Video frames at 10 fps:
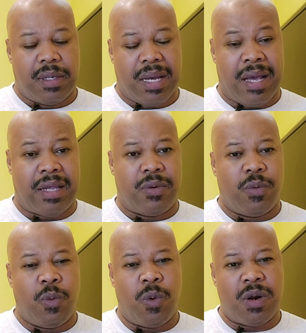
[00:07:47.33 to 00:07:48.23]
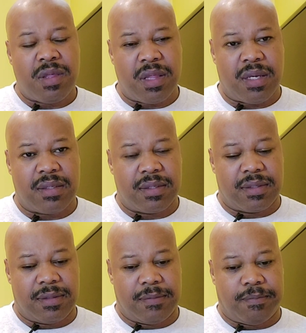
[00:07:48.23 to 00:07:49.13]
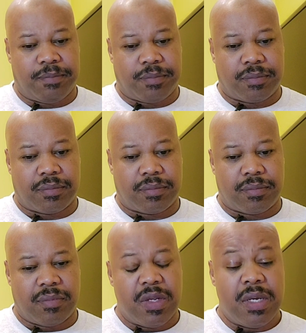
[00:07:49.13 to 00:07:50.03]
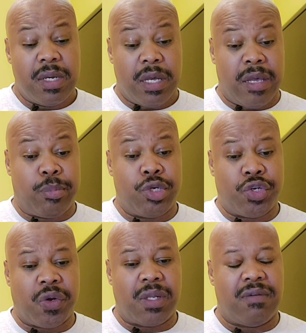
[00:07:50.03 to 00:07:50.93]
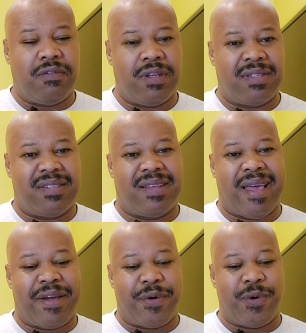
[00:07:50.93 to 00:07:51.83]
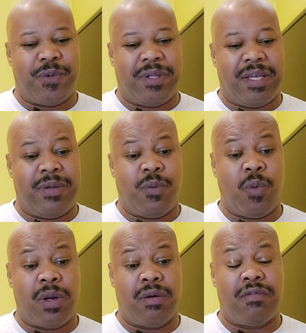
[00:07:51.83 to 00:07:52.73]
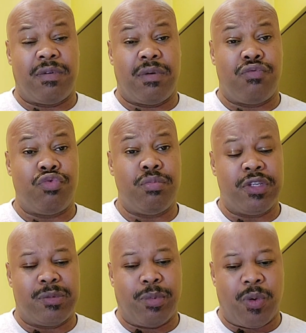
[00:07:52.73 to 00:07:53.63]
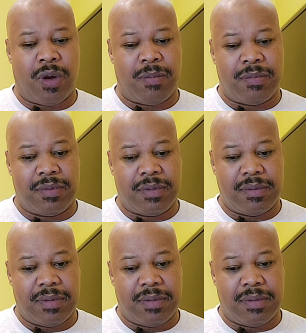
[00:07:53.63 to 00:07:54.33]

and worthless. A portrayal of this is echoed in one of Rumi's poems.